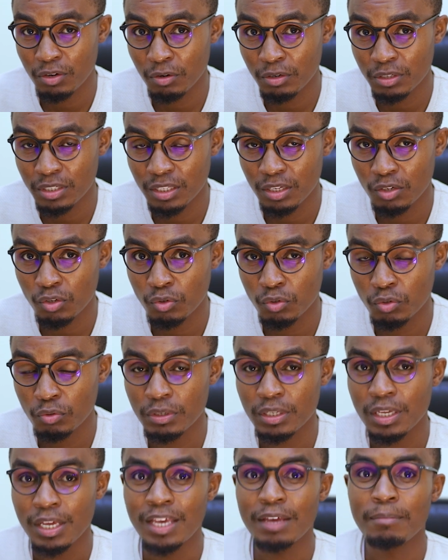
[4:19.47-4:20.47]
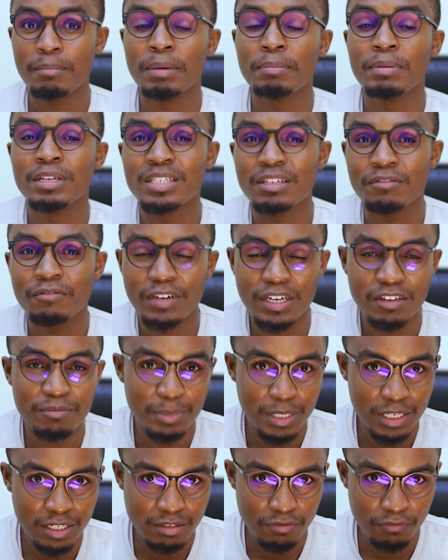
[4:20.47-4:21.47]
content that you're doing. Maybe it's a
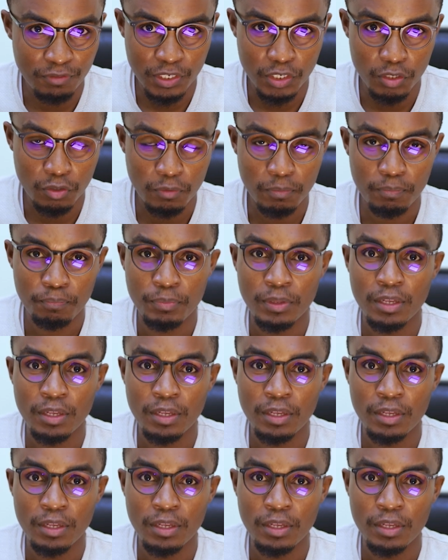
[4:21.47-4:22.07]
five minutes video.